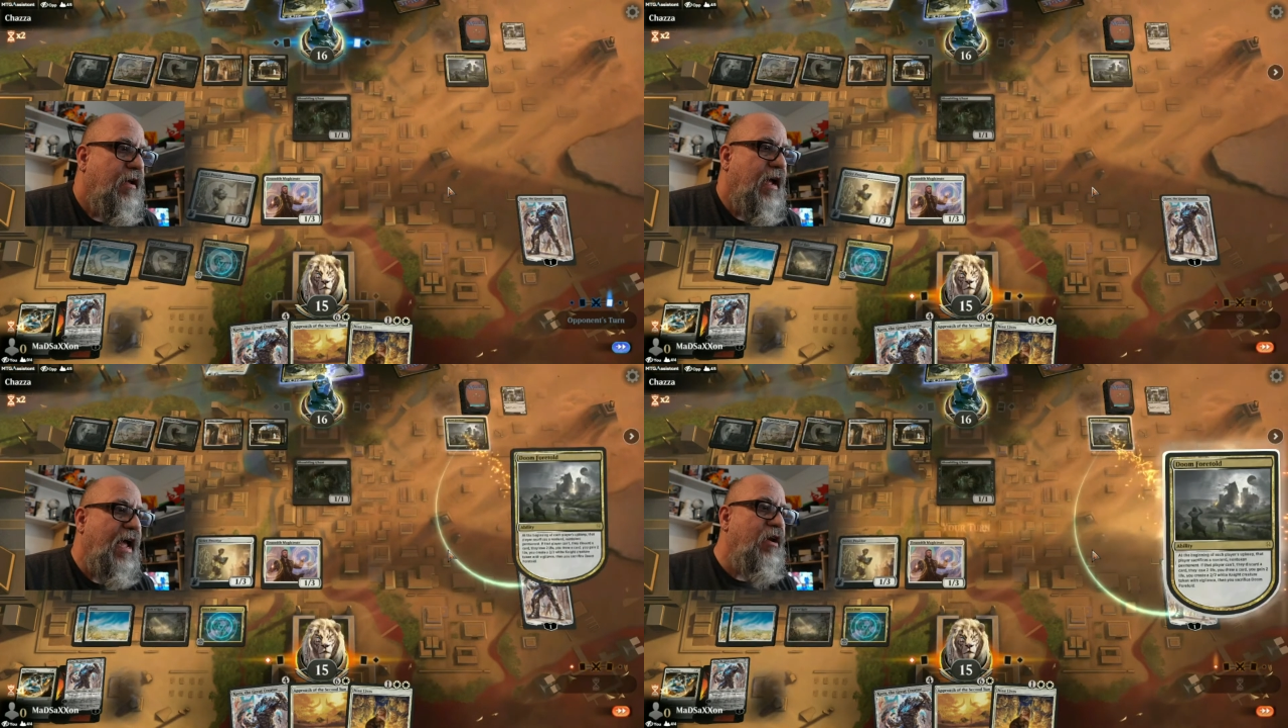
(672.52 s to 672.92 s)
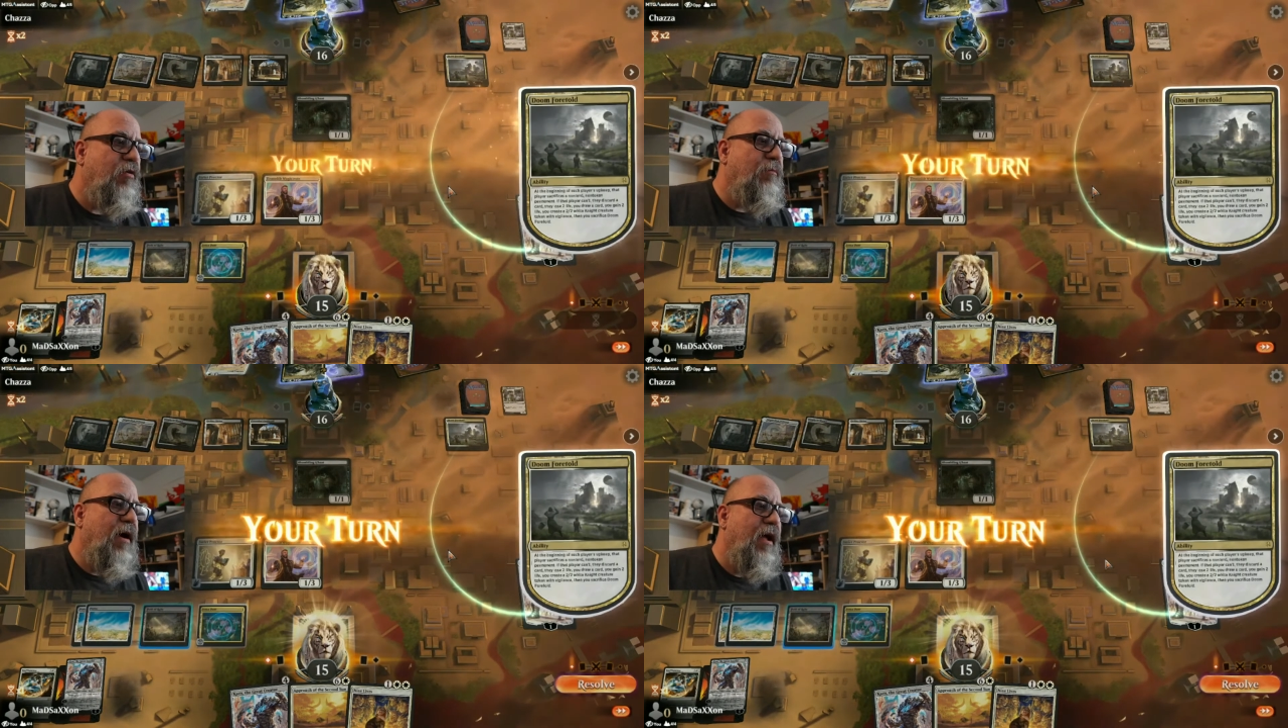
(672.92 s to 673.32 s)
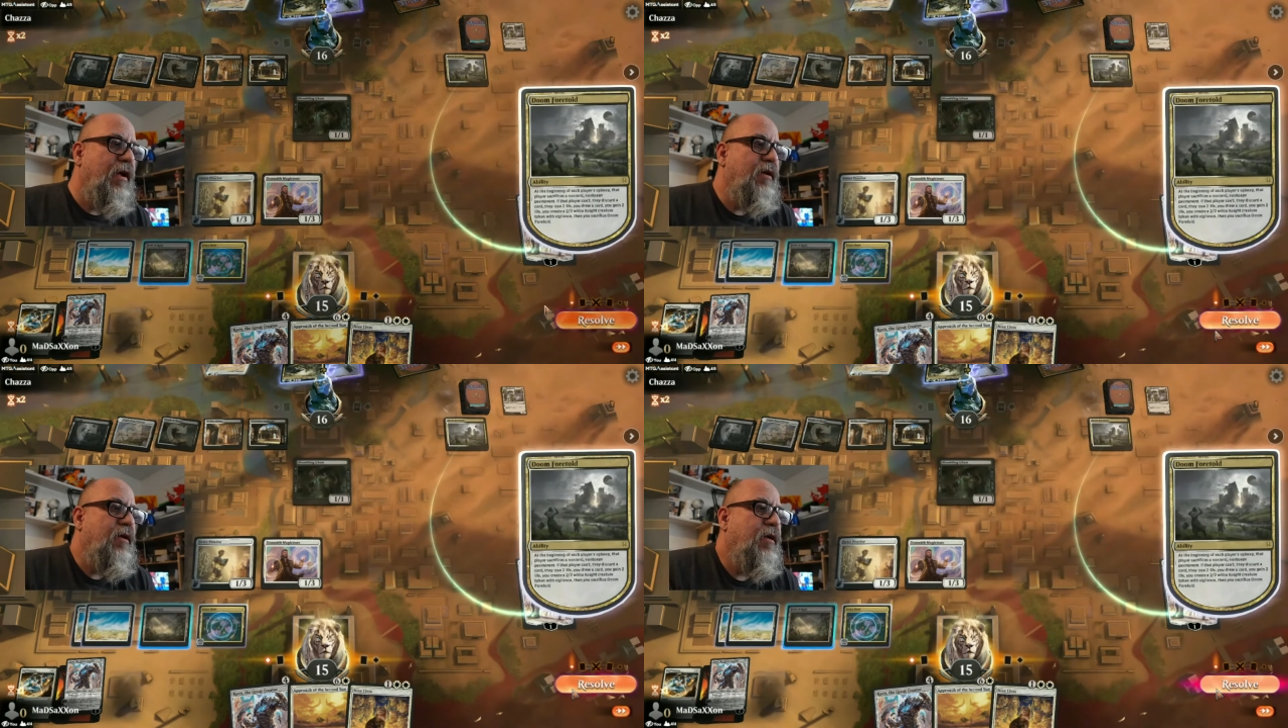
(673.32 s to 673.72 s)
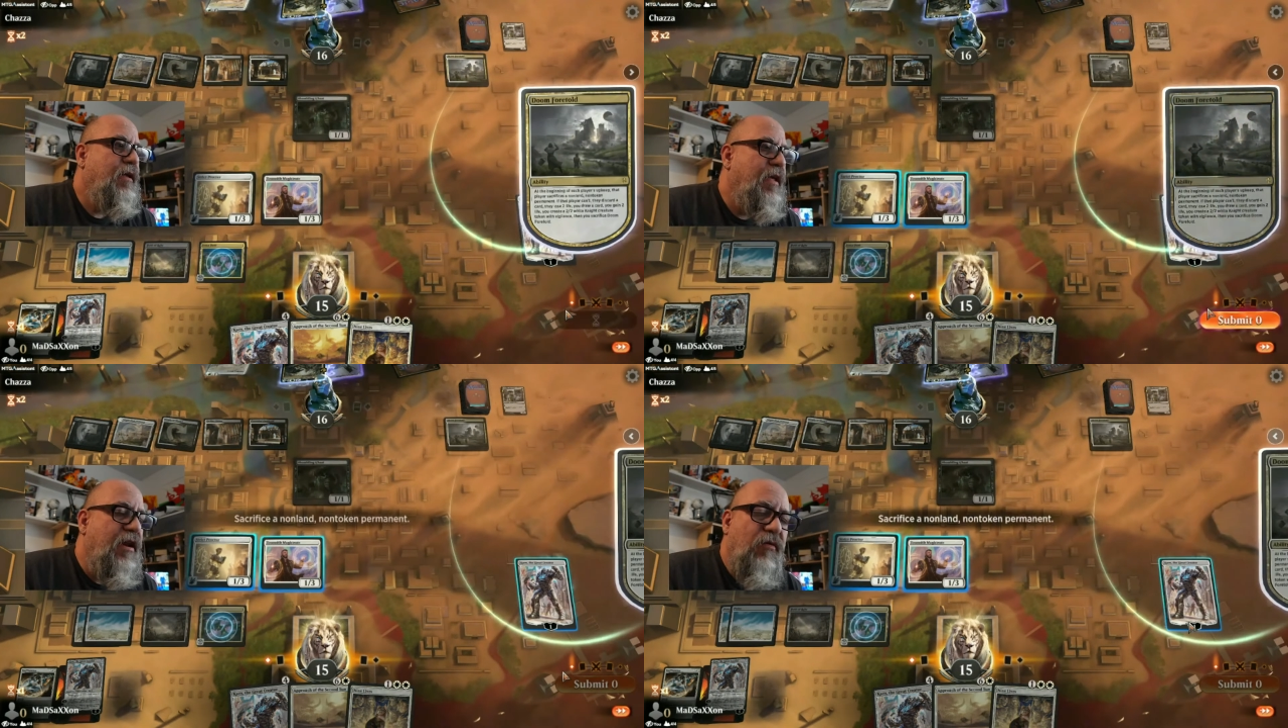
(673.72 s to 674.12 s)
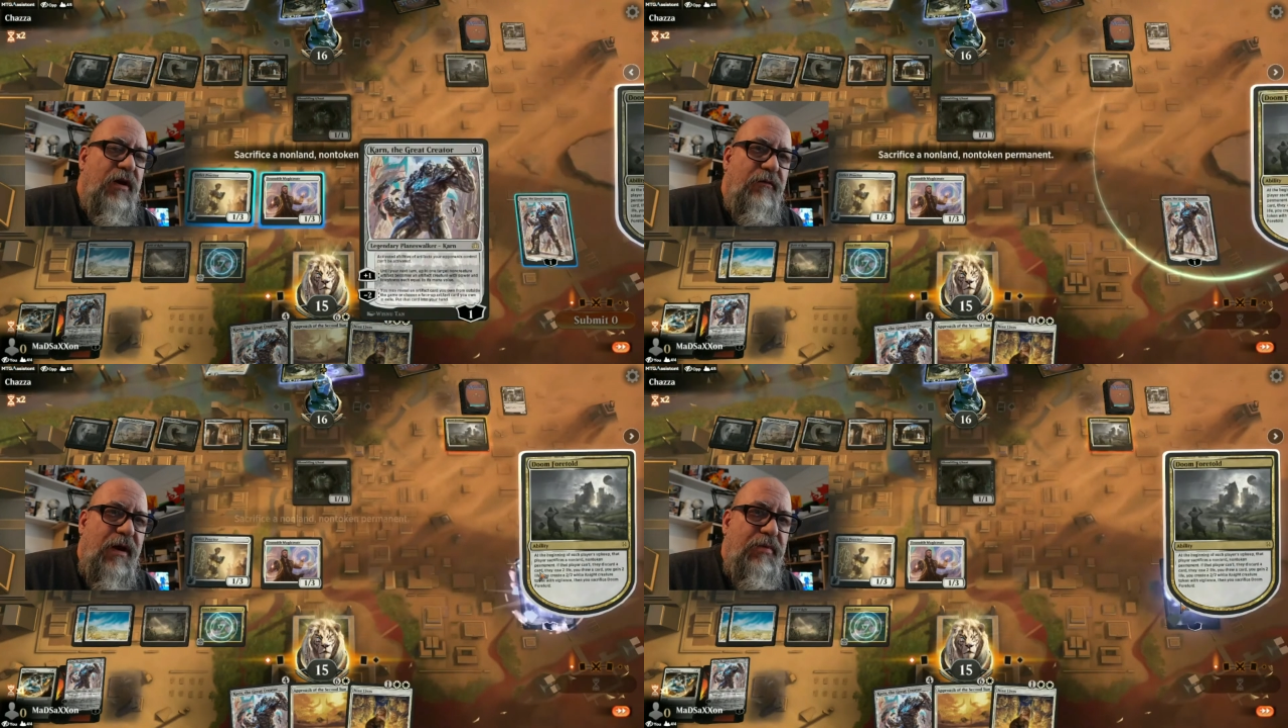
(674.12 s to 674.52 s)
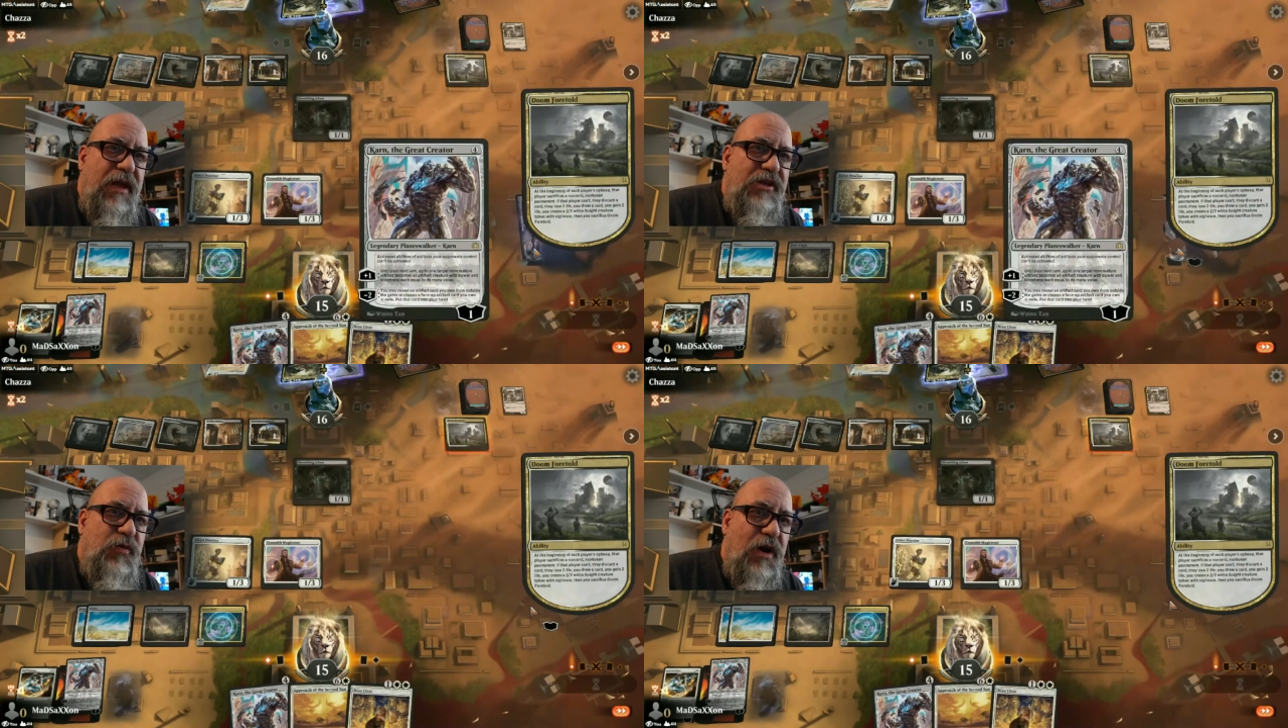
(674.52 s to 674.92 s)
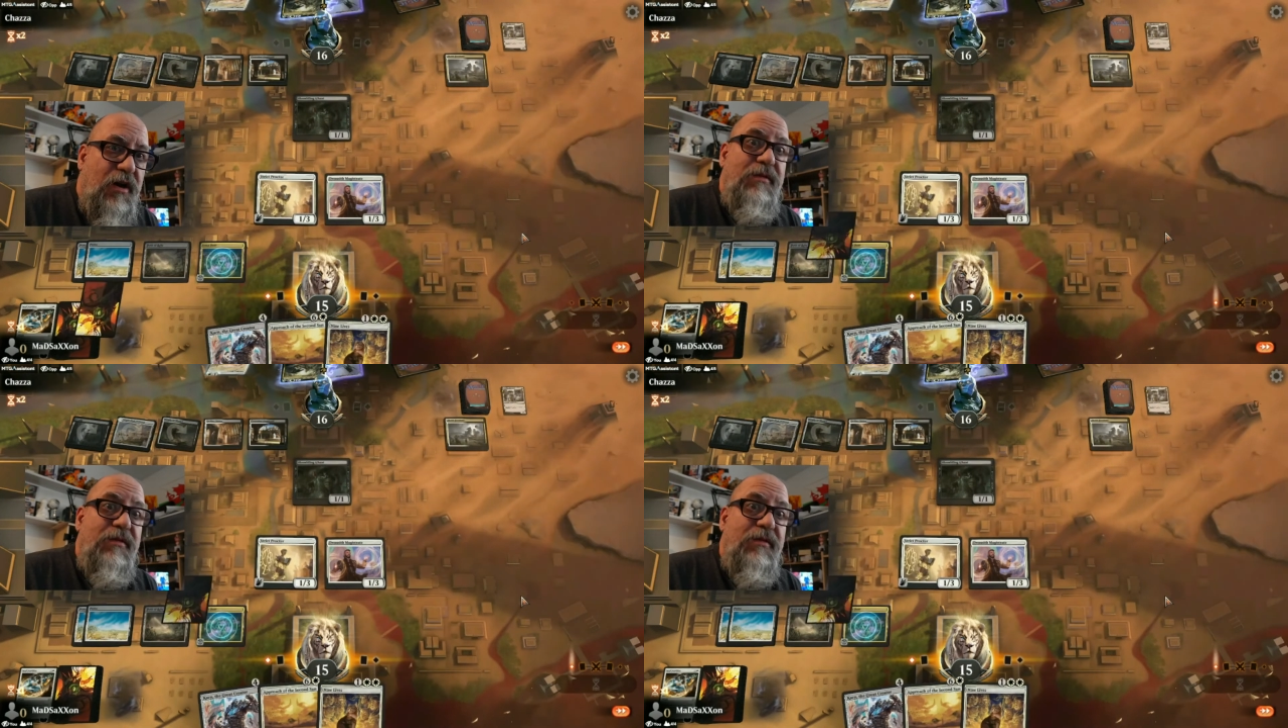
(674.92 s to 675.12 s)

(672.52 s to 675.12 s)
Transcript: I don't mind getting rid of my Planeswalker